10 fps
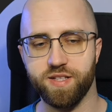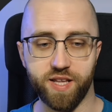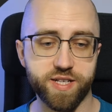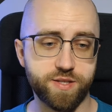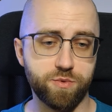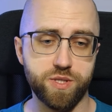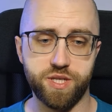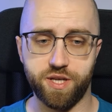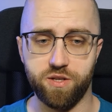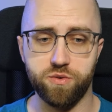Next, we'll
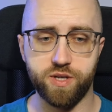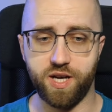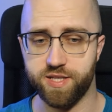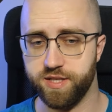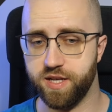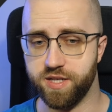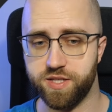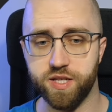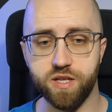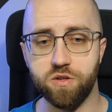take a look at the
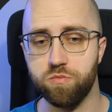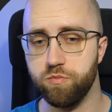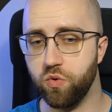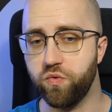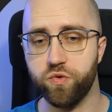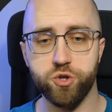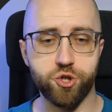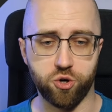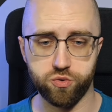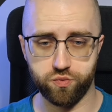single move
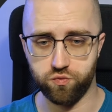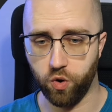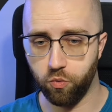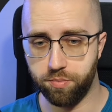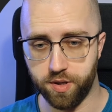short rope.